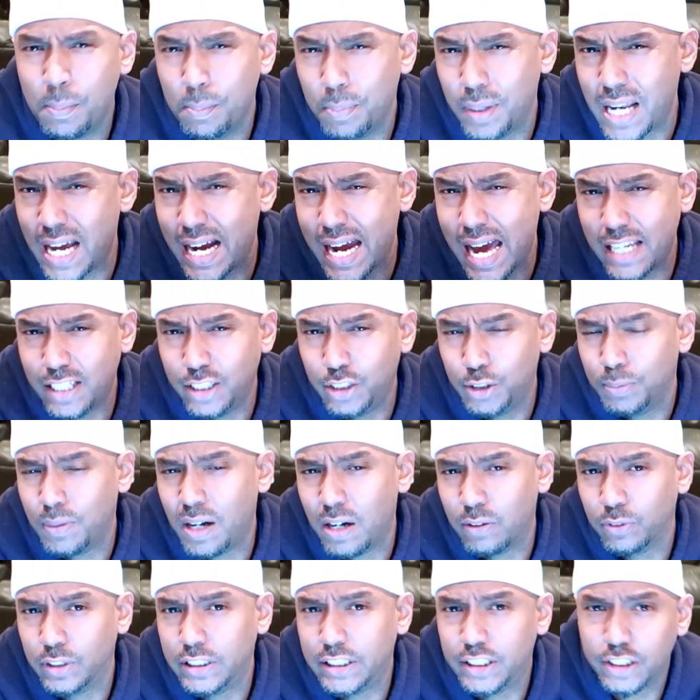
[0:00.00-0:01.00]
but I gotta do
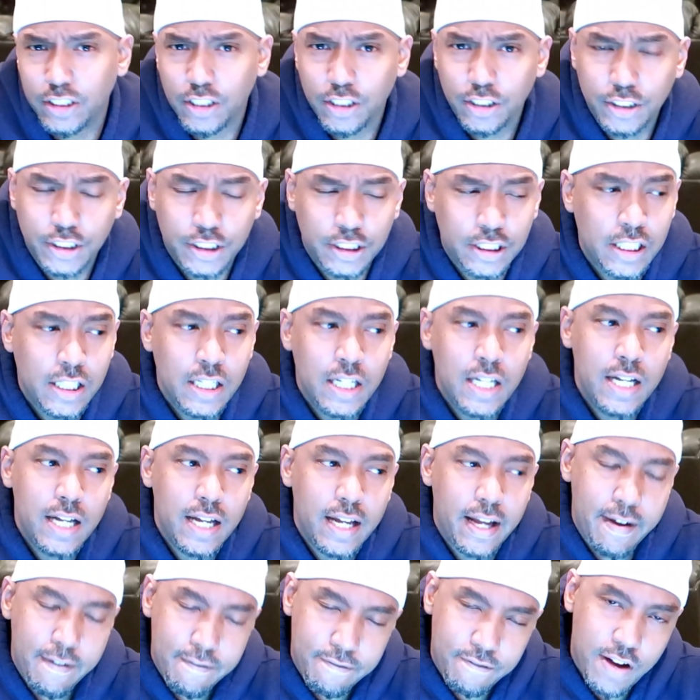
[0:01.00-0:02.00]
my research
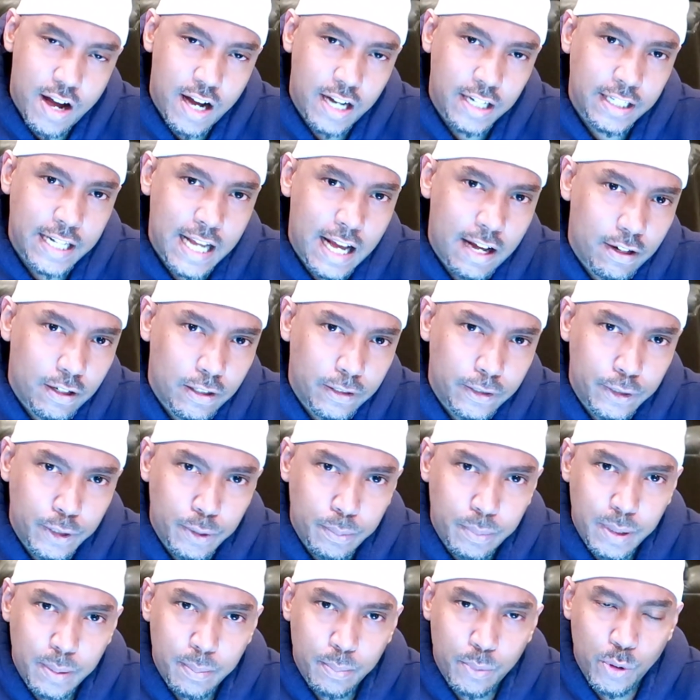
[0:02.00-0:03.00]
and find out a
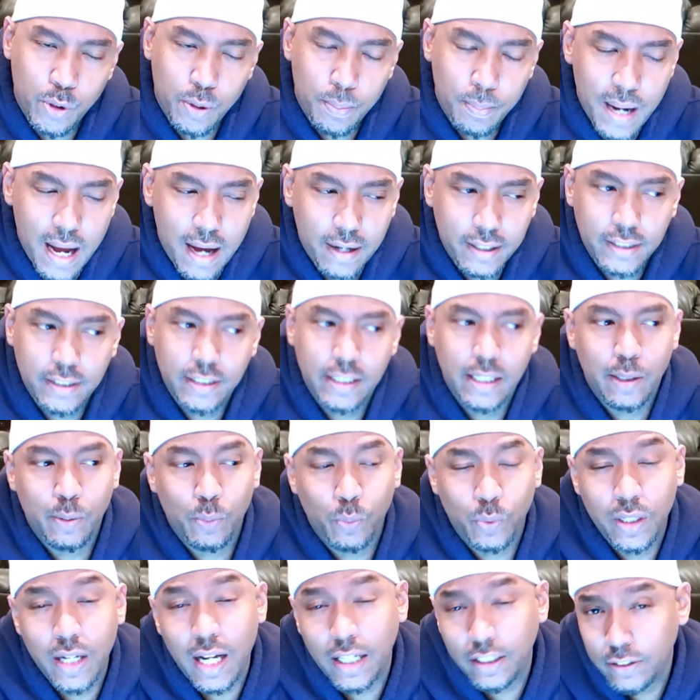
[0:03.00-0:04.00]
little bit more about it.
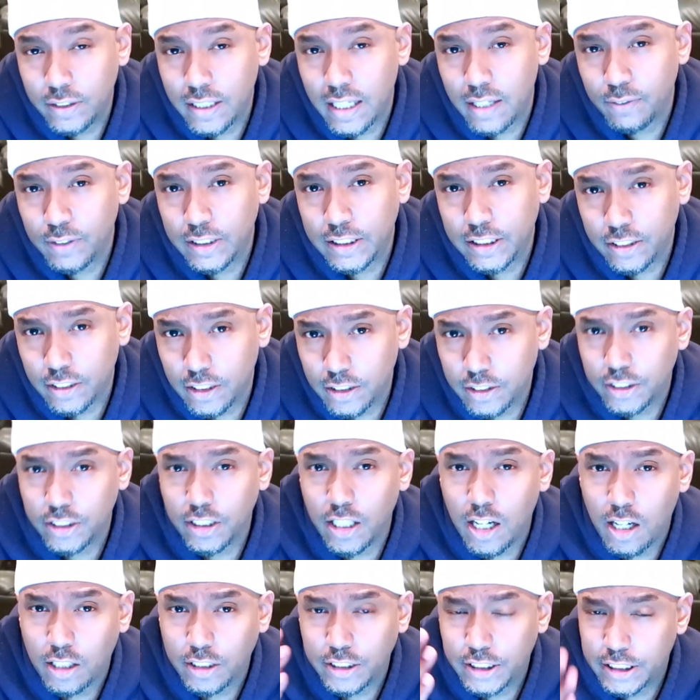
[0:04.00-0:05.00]
And when I do that
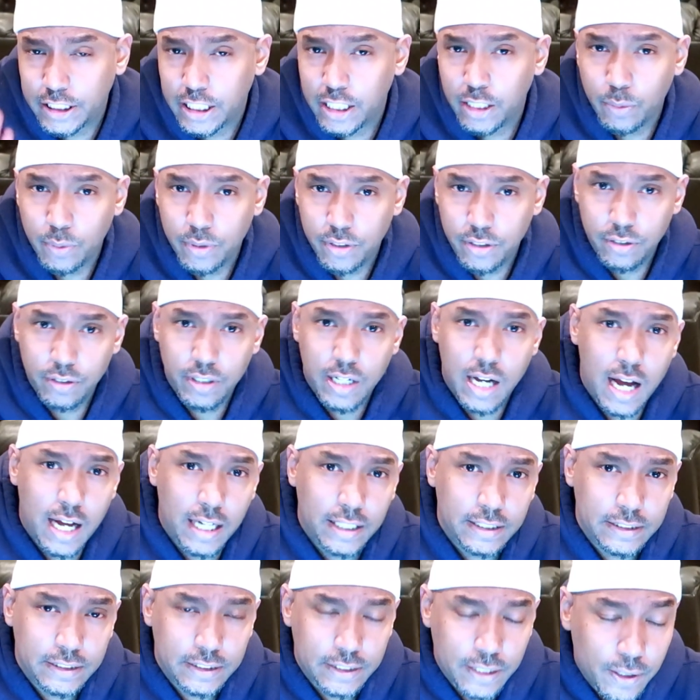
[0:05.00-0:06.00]
research, I'll share it with you
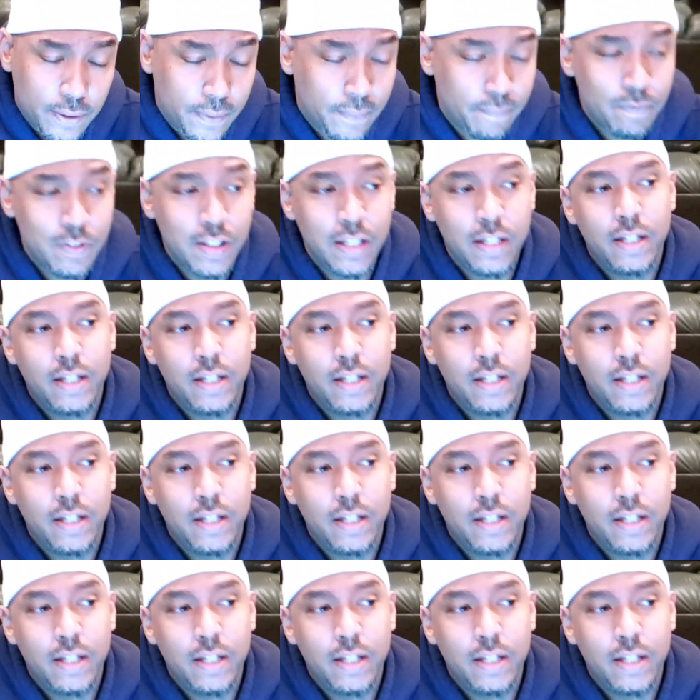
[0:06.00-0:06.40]
guys. So